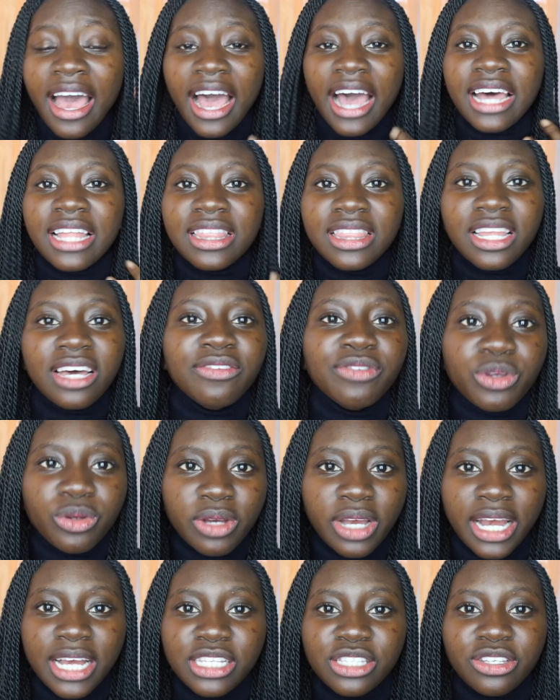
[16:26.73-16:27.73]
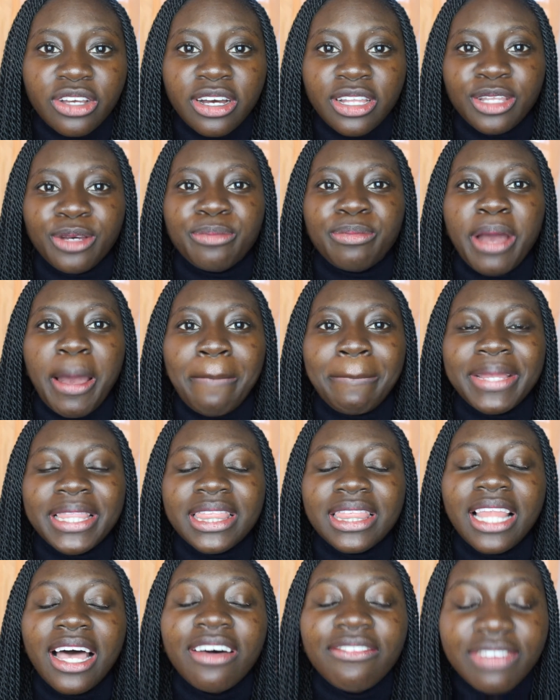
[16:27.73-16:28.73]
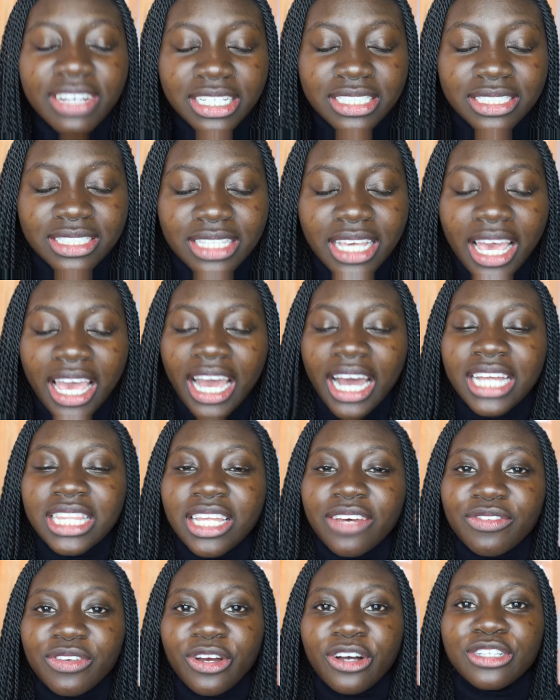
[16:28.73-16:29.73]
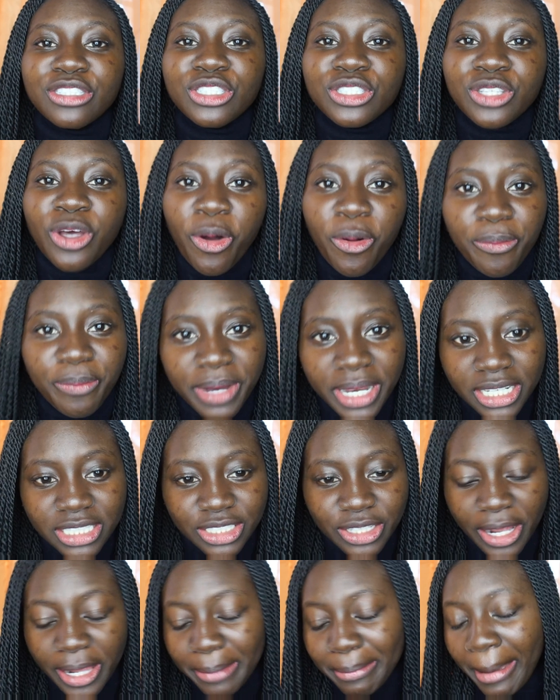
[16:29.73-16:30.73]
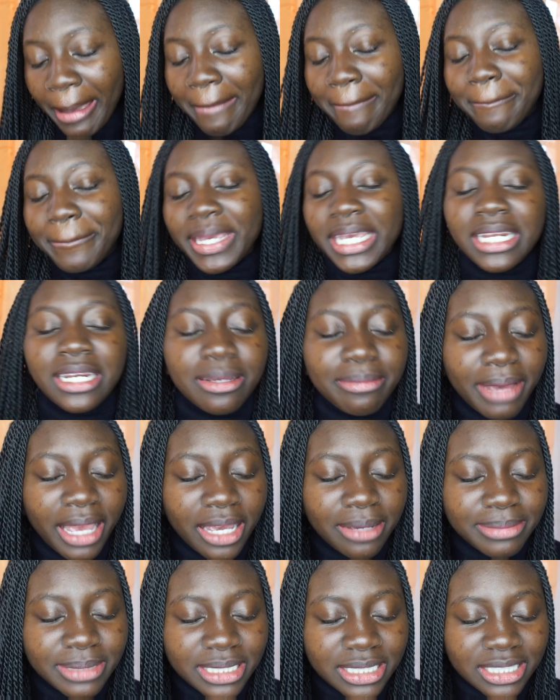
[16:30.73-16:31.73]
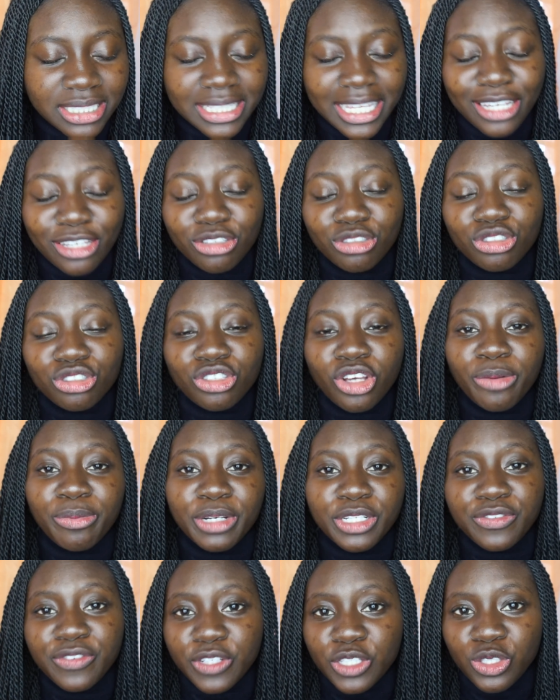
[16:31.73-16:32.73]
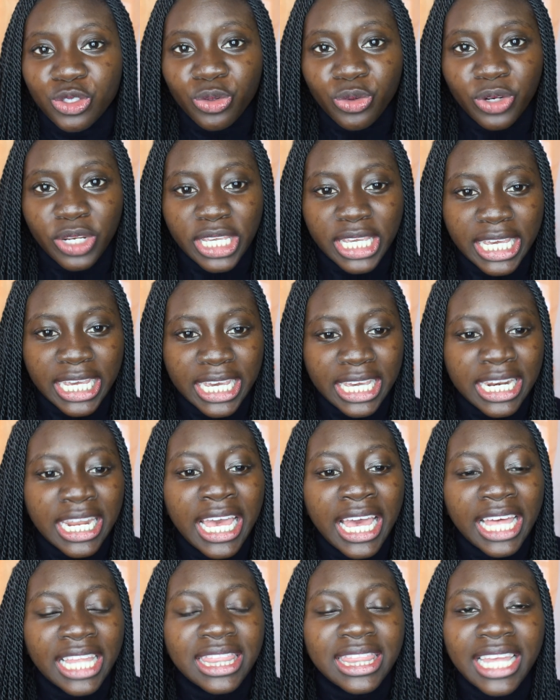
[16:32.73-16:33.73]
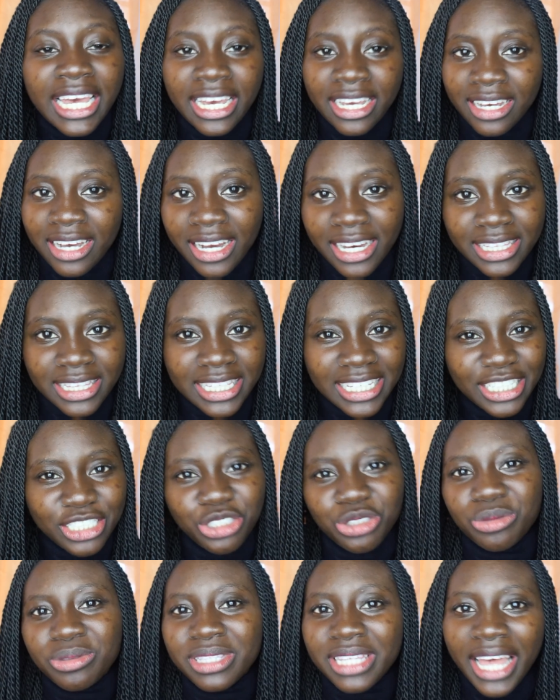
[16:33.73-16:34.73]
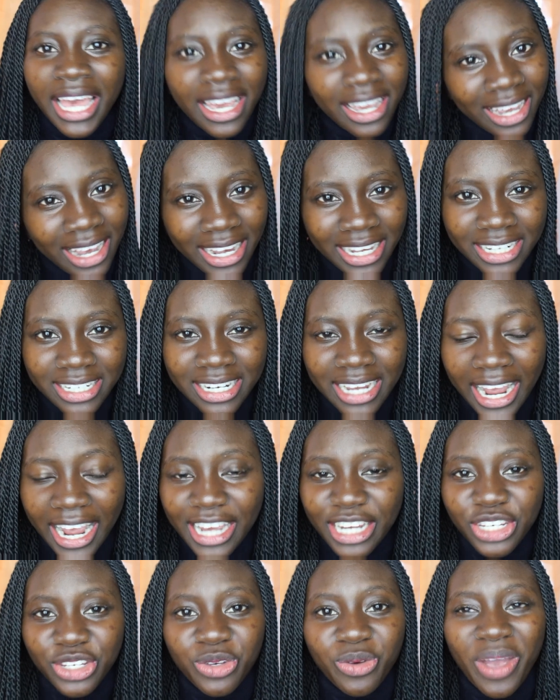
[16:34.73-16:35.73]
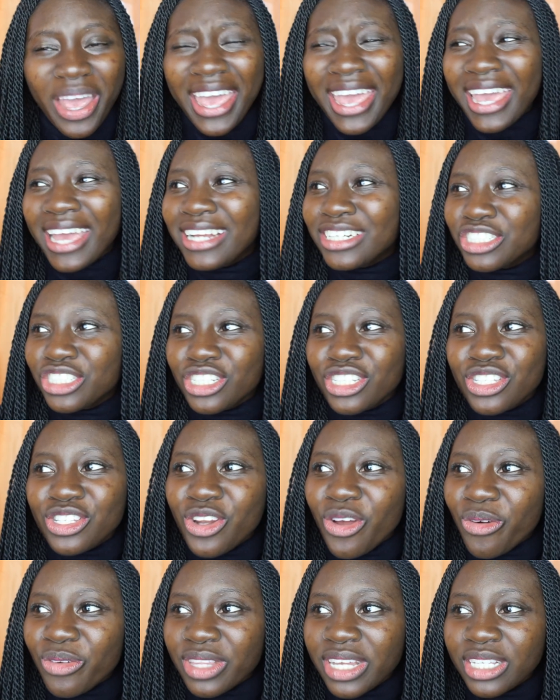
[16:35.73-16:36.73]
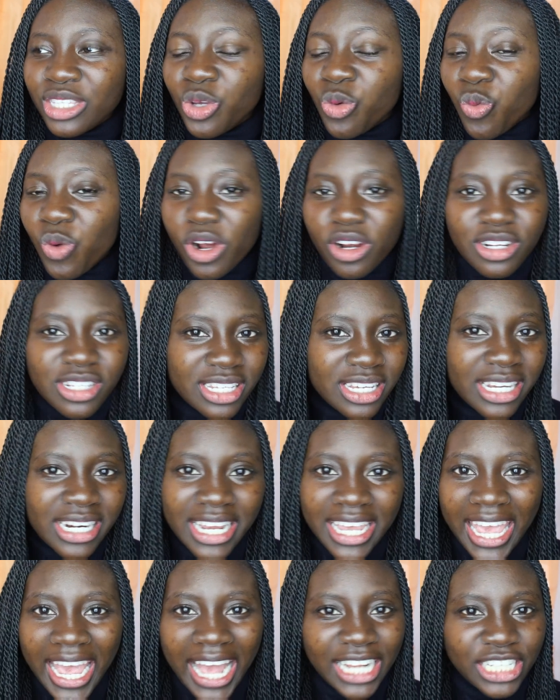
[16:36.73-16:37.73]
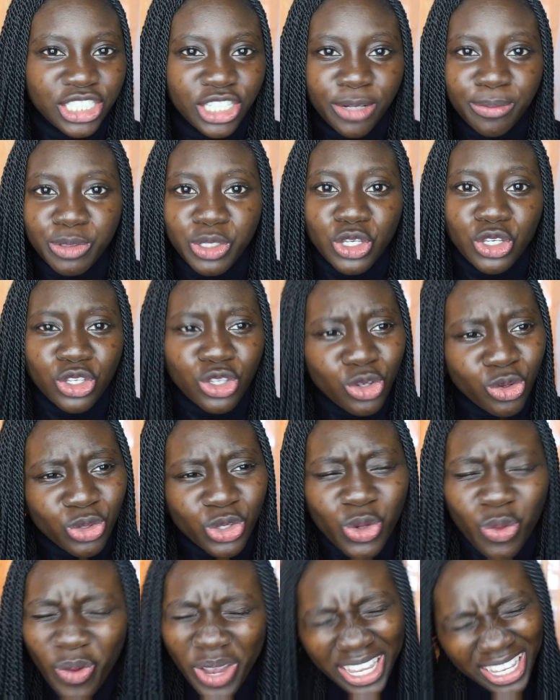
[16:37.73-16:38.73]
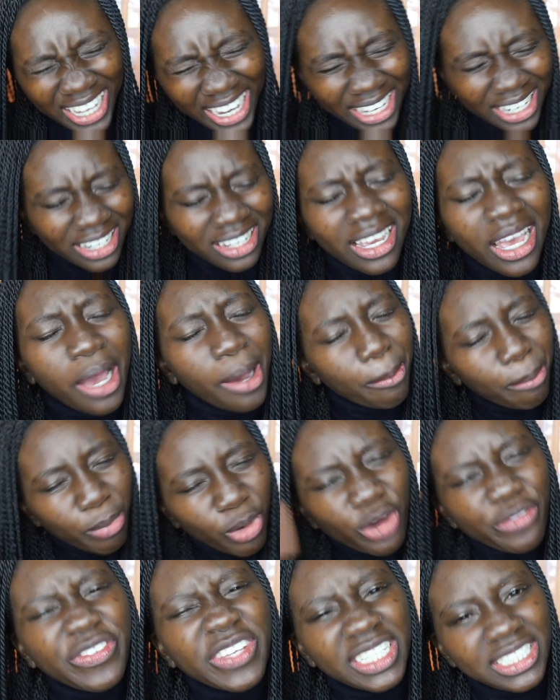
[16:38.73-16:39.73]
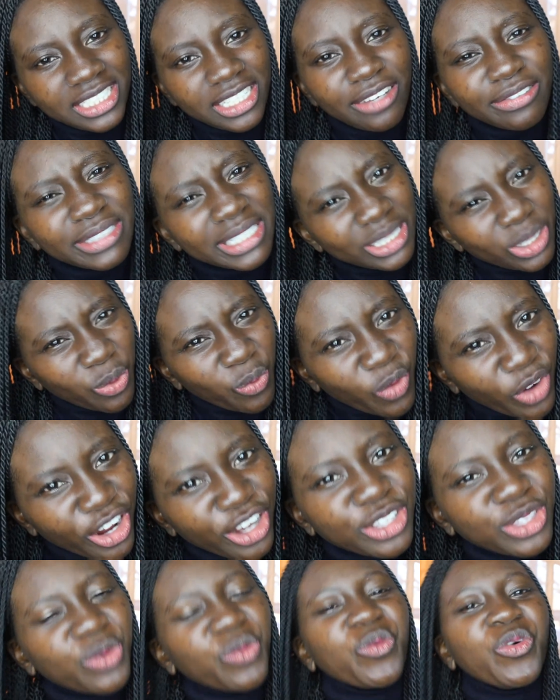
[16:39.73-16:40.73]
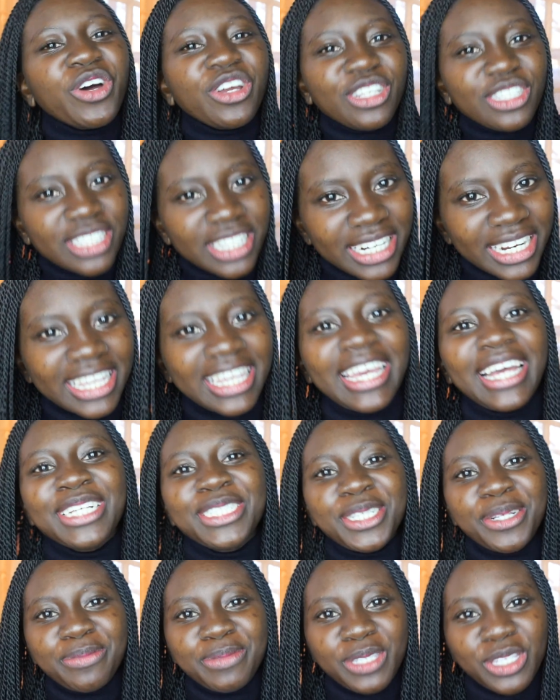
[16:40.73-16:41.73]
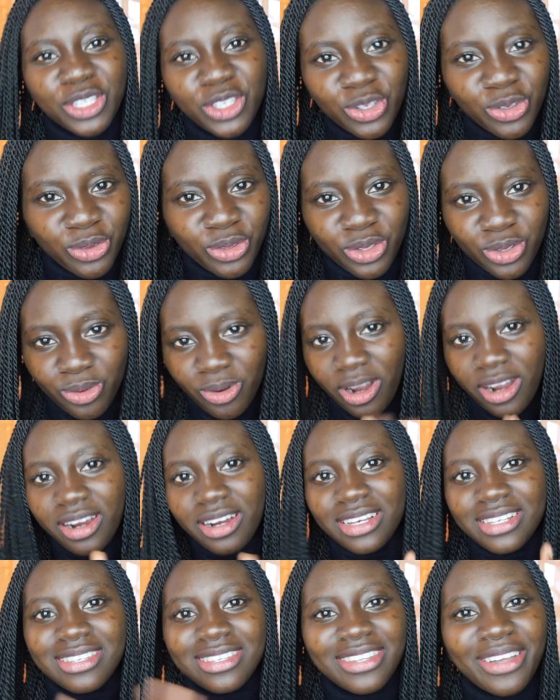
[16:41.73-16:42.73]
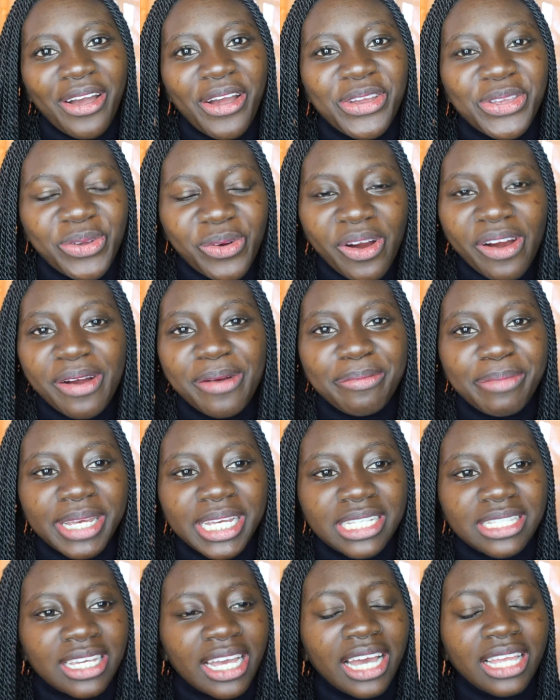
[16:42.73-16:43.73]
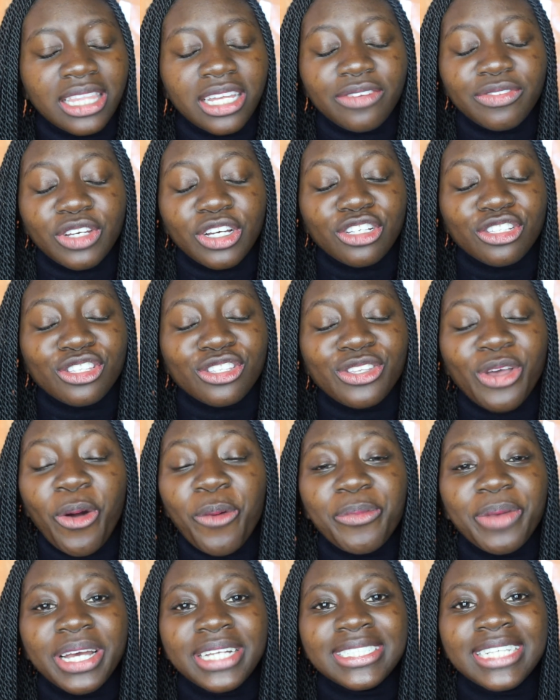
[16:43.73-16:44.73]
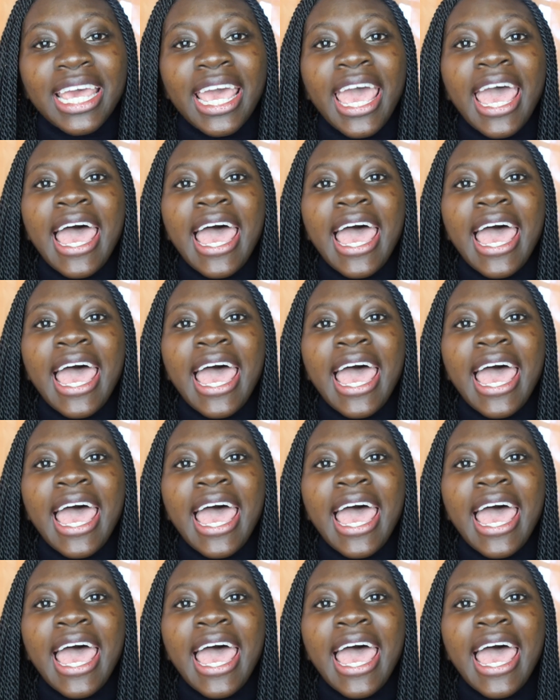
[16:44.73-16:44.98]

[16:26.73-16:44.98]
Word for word: I love you guys. Y'all are my beloveds. I love y'all so much. Y'all are my beanie babies. Thank you so much for tuning in. Let God lead you. Let God guide you. And just know that the world is going to catch up to you. You ain't got to morph yourself to the world. The world is going to catch up to you. You are a star. You are amazing. I love y'all so much.